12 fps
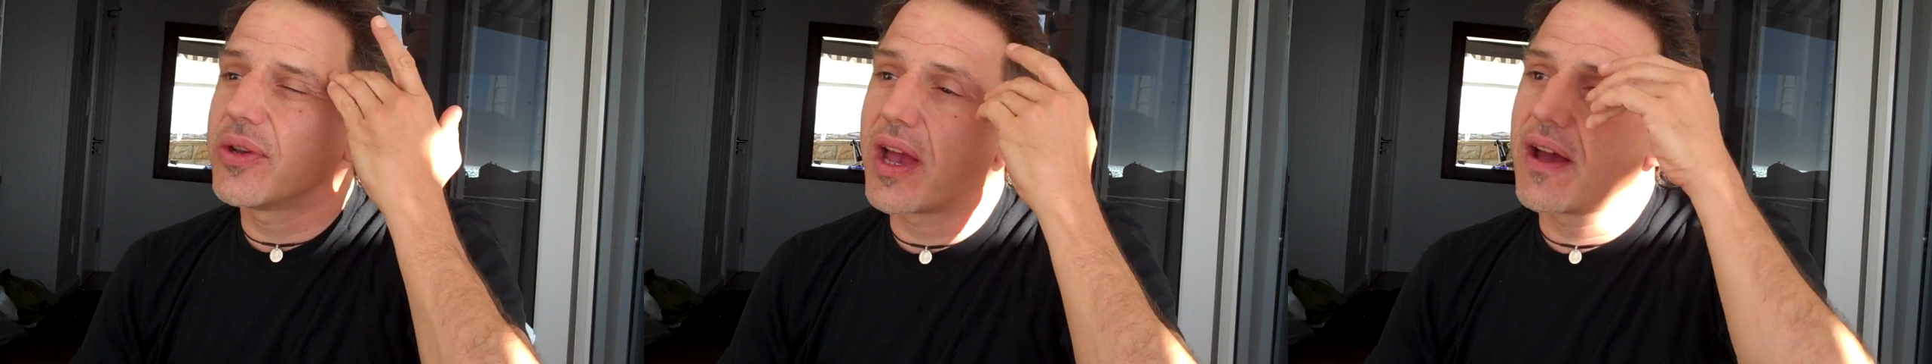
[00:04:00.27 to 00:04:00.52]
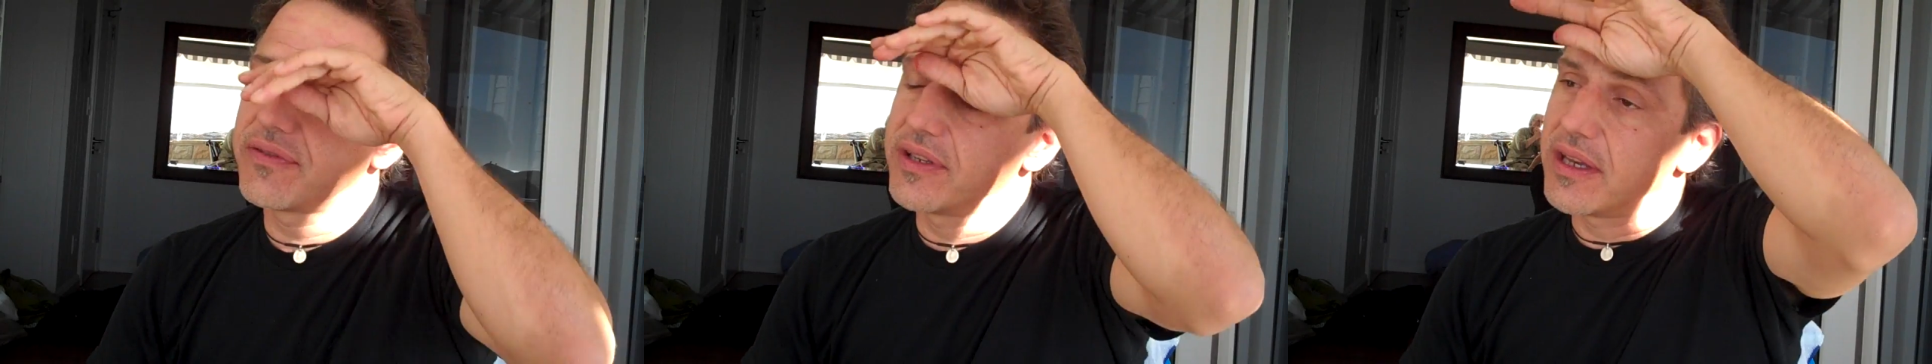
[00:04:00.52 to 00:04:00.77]

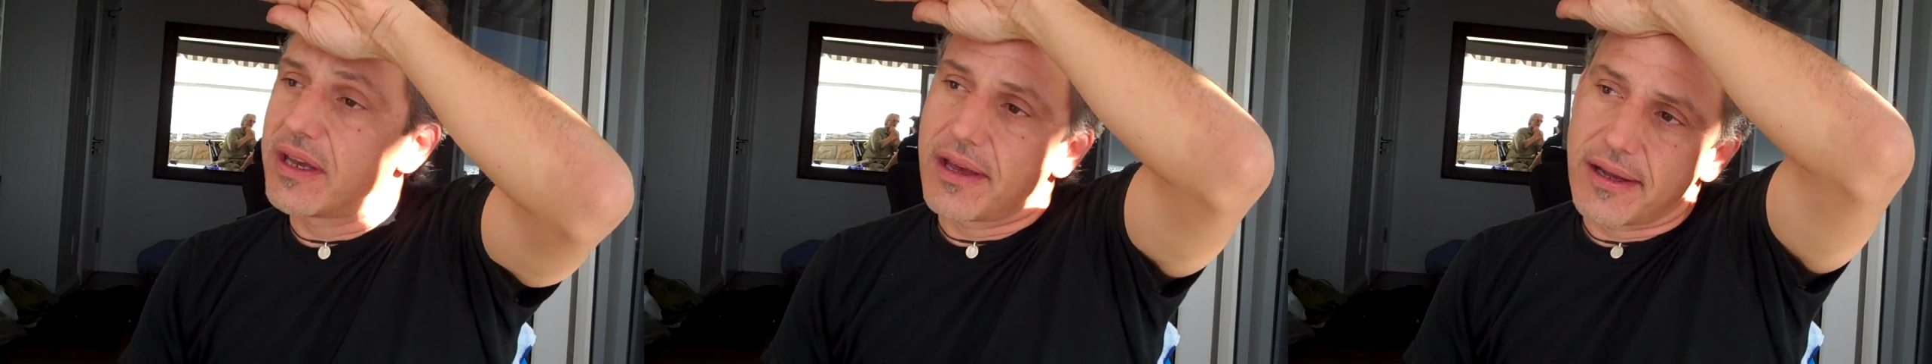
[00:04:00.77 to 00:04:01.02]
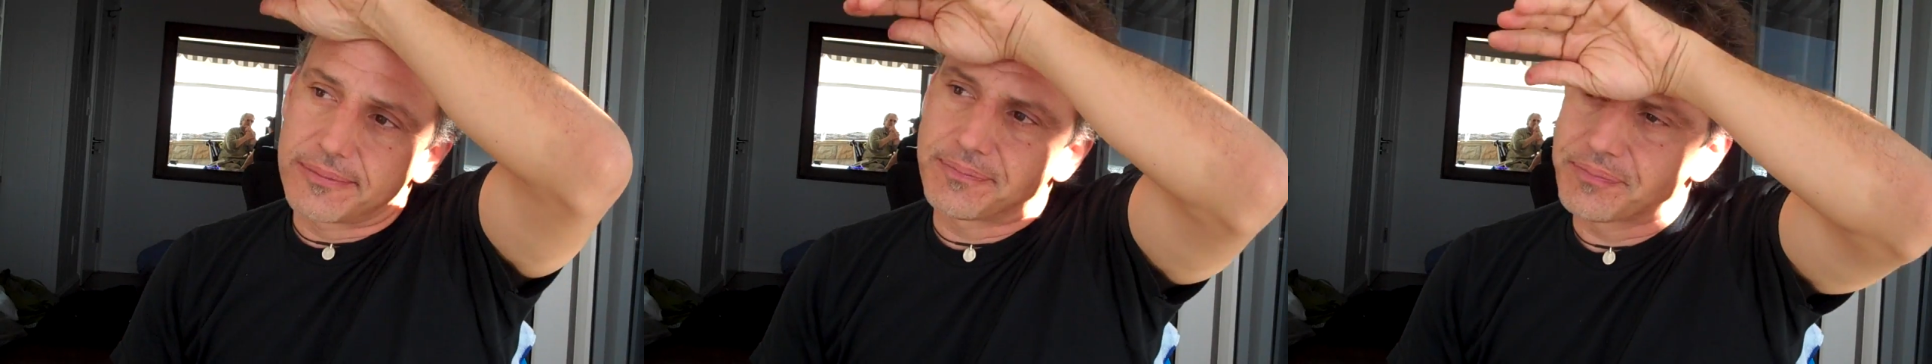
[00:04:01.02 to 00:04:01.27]
to
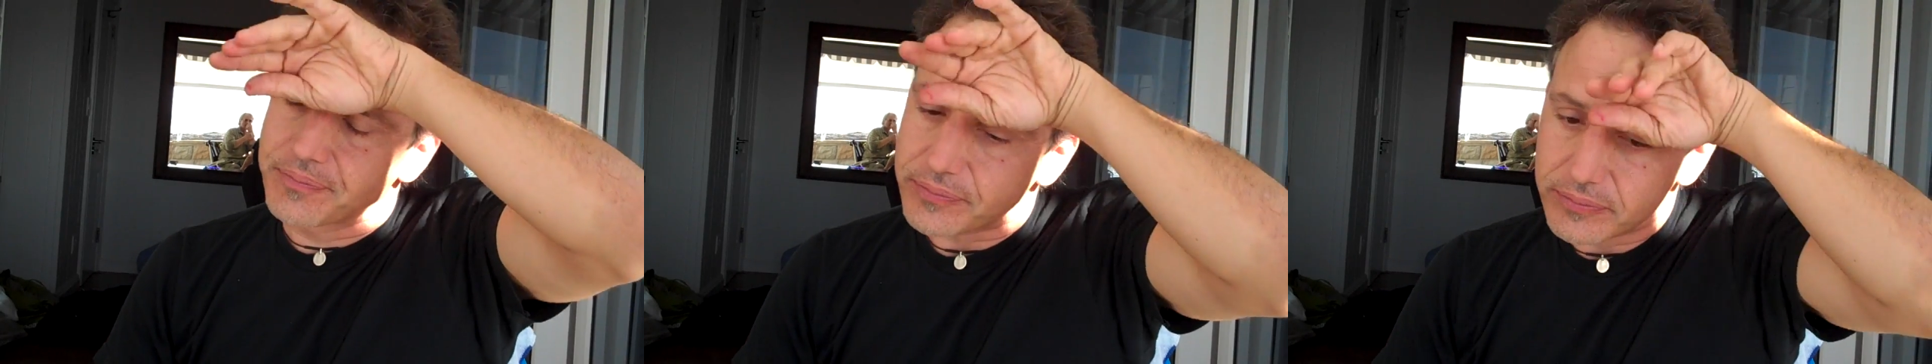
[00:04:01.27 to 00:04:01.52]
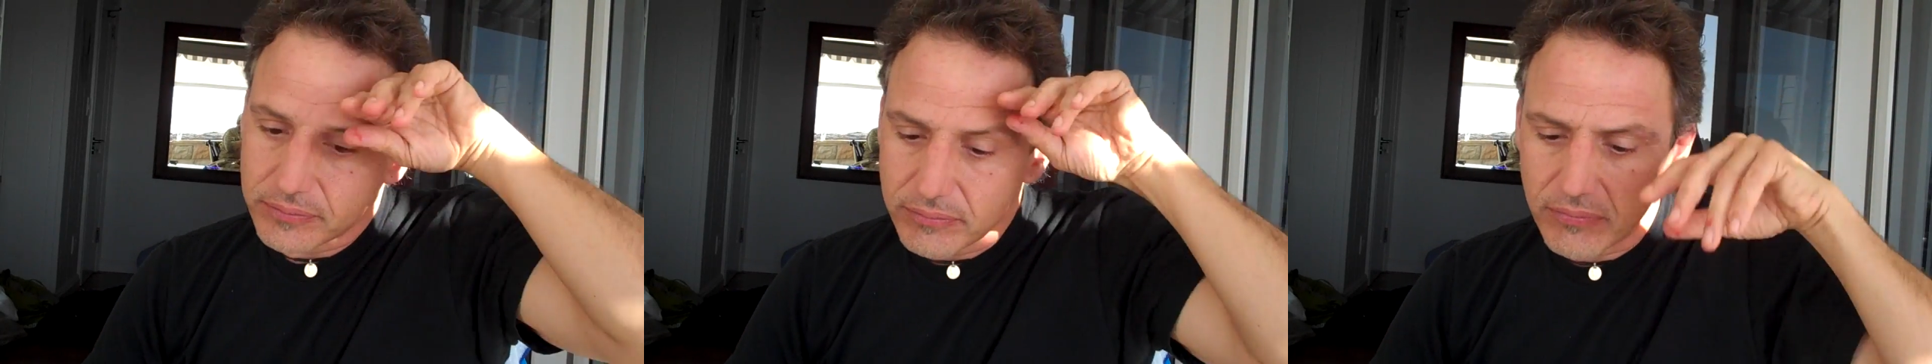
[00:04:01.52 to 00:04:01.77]

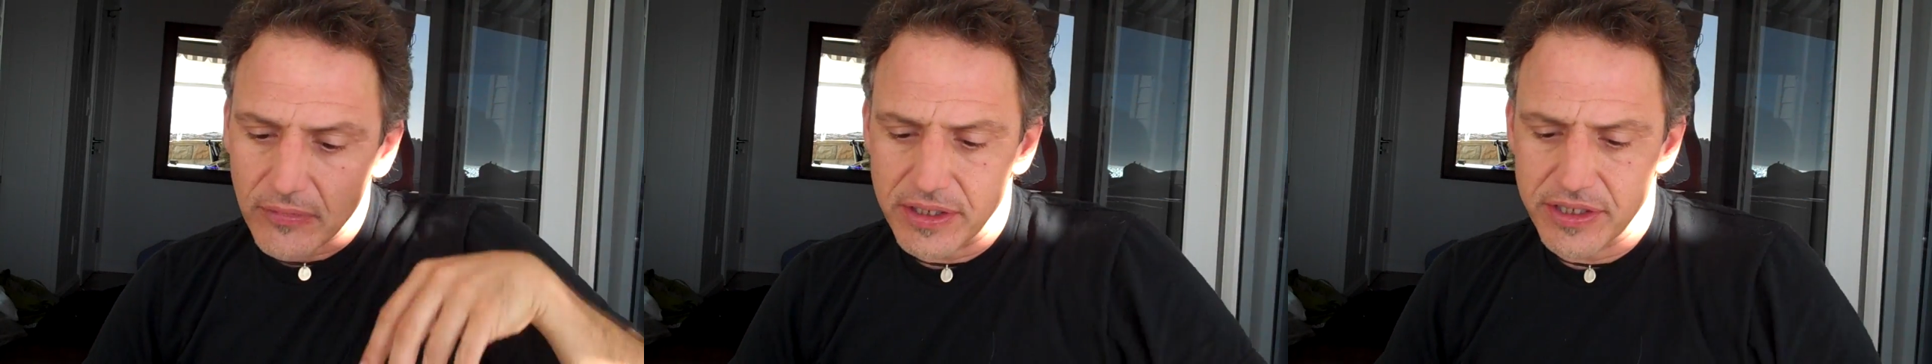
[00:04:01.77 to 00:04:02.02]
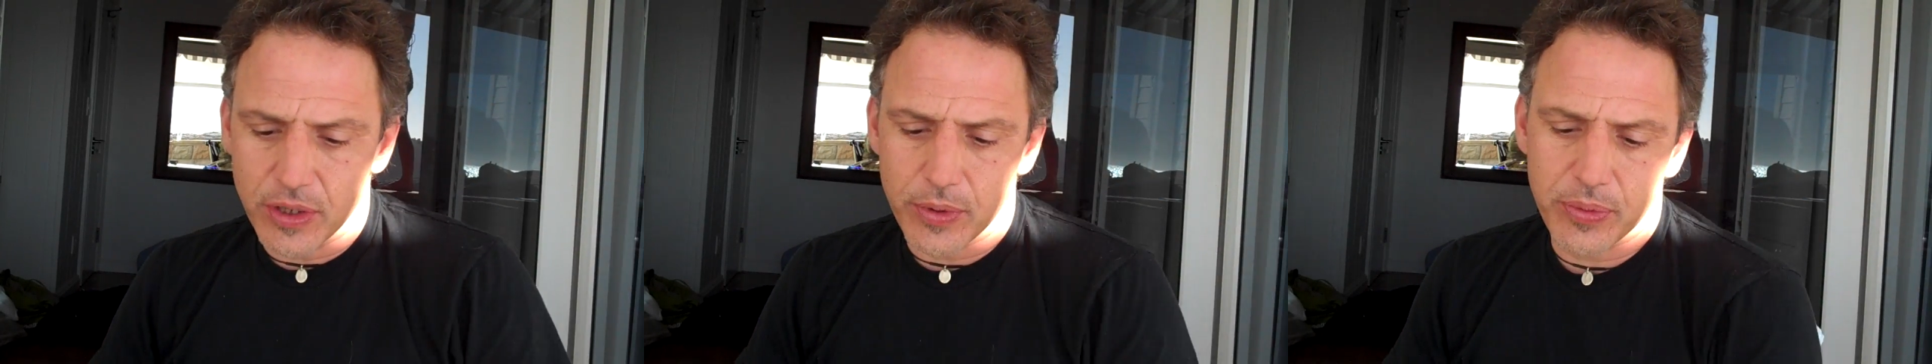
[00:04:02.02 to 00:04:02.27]
deal with